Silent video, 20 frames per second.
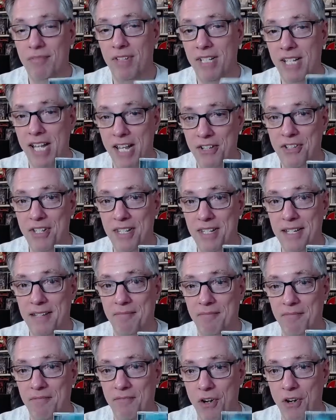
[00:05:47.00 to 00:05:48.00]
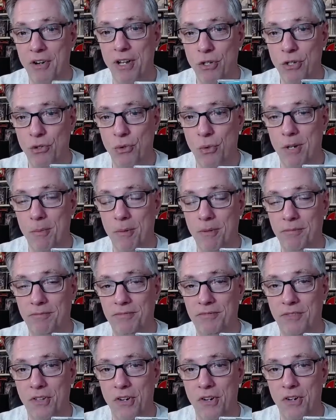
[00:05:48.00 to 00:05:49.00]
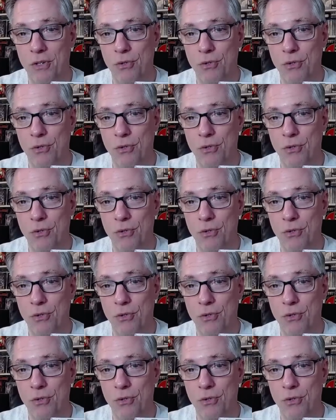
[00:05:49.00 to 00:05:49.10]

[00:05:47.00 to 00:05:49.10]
Yes, indeed. Very enjoyable. Very